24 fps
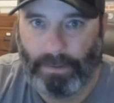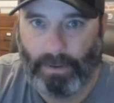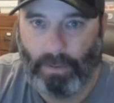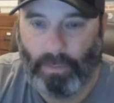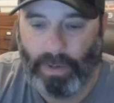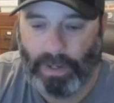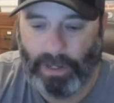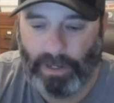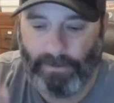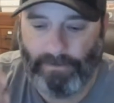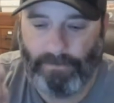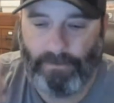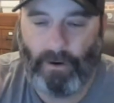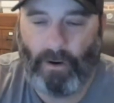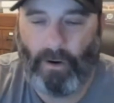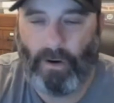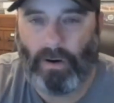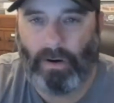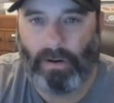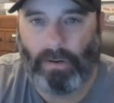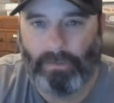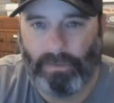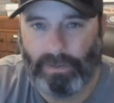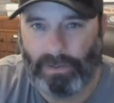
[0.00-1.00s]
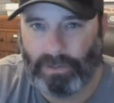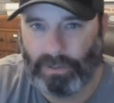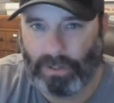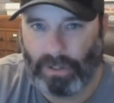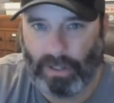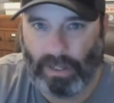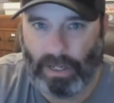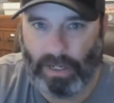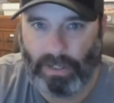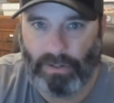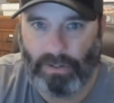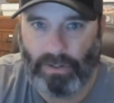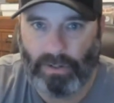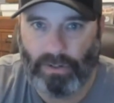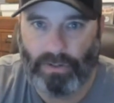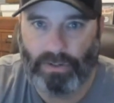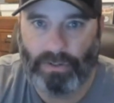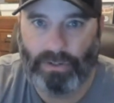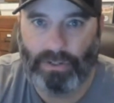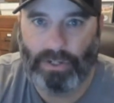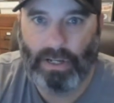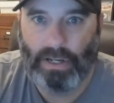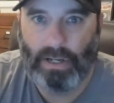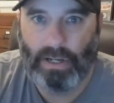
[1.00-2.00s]
We evolve as
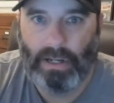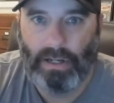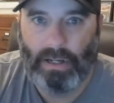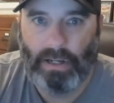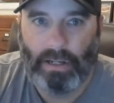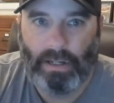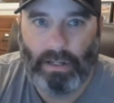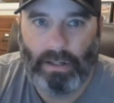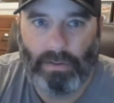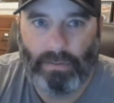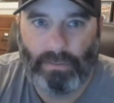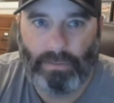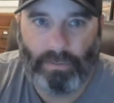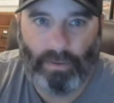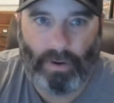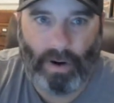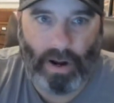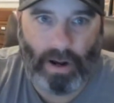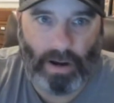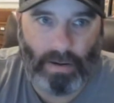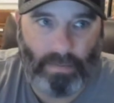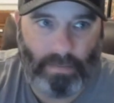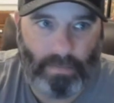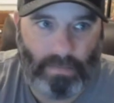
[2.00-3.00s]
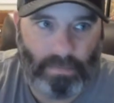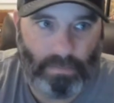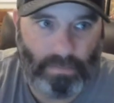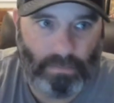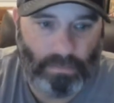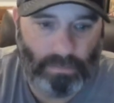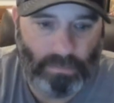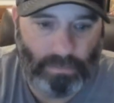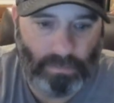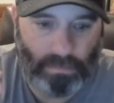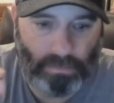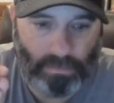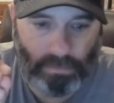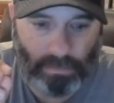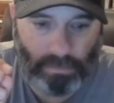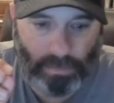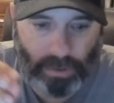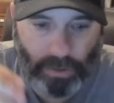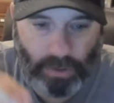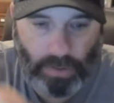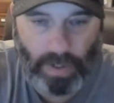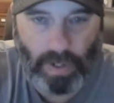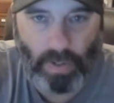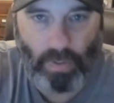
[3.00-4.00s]
collectors from
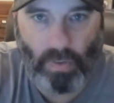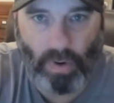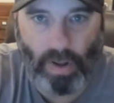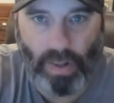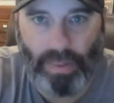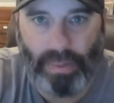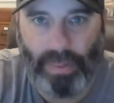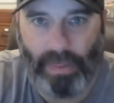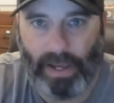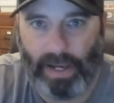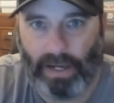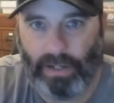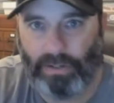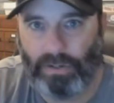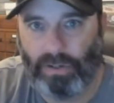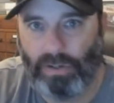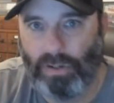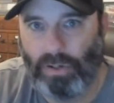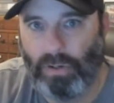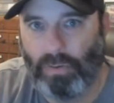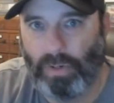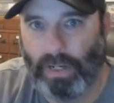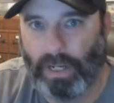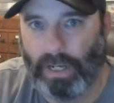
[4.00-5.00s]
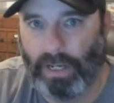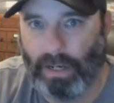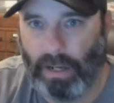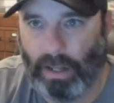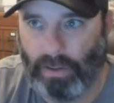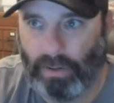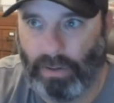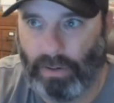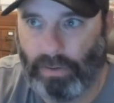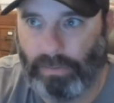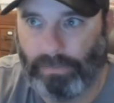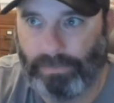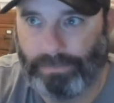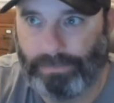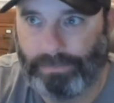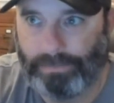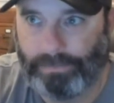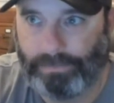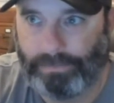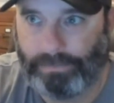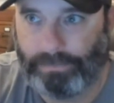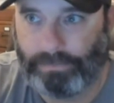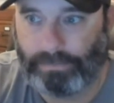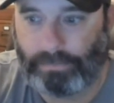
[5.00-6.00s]
doing one thing to doing another.
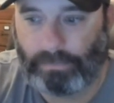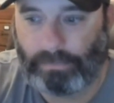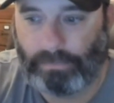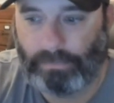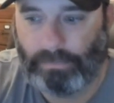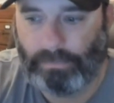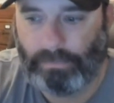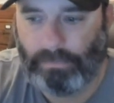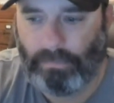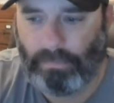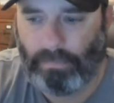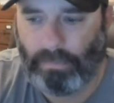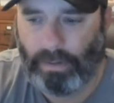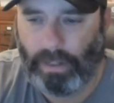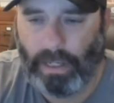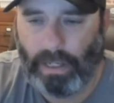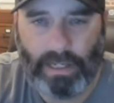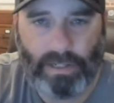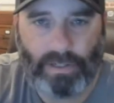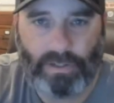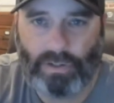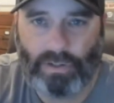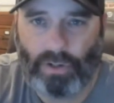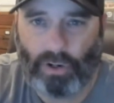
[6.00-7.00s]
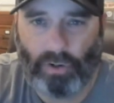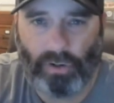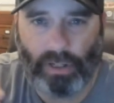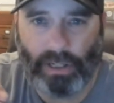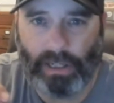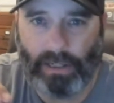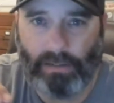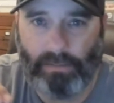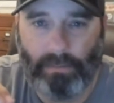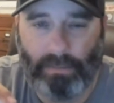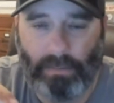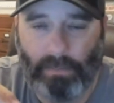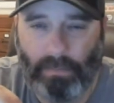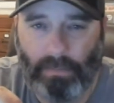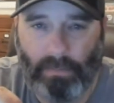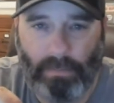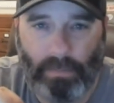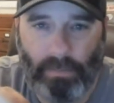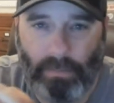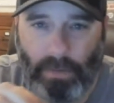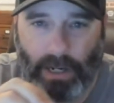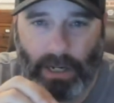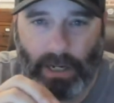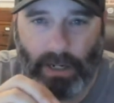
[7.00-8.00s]
It's certainly
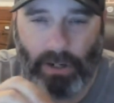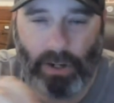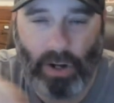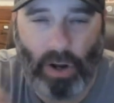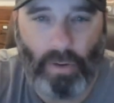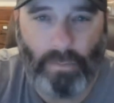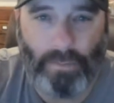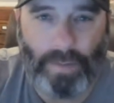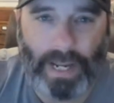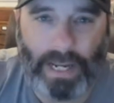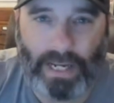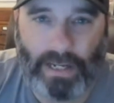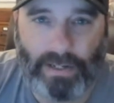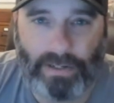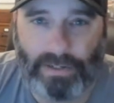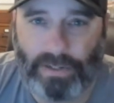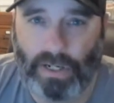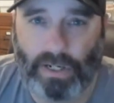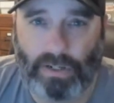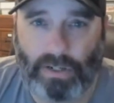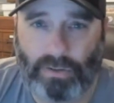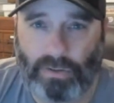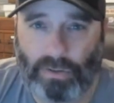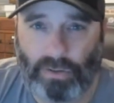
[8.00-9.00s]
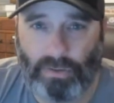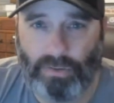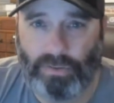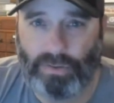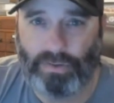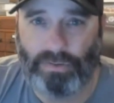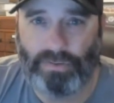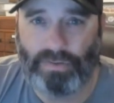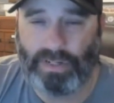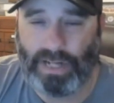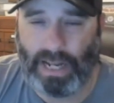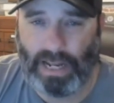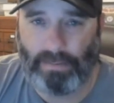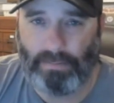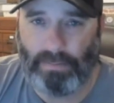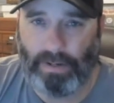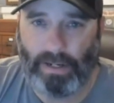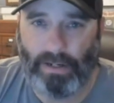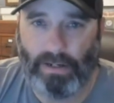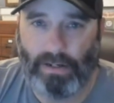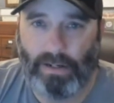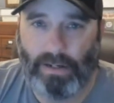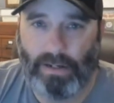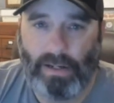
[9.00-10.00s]
in no means an exclusive statement.